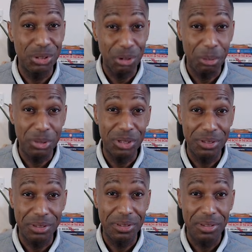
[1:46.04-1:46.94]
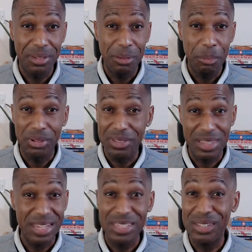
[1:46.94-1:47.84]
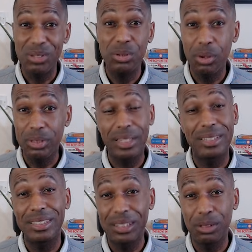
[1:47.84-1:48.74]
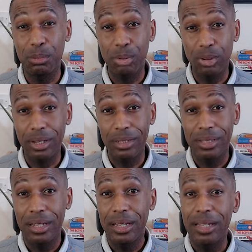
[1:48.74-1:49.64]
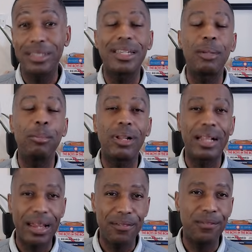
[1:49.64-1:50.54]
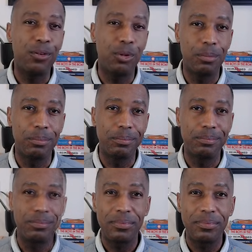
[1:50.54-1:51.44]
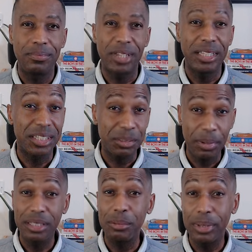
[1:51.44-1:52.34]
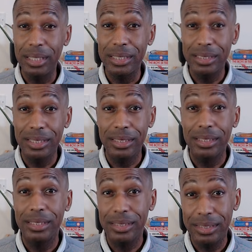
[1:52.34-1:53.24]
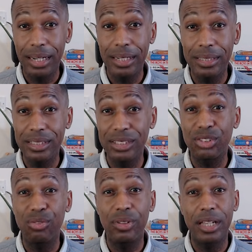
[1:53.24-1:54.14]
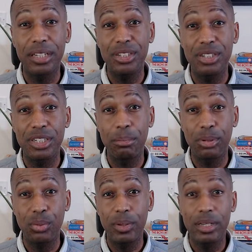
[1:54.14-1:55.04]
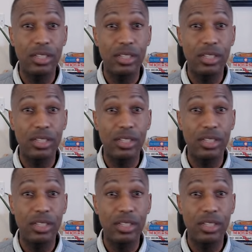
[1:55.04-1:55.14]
options, because this is not a sealed product, it's a platform. And expandability changes the relationship between the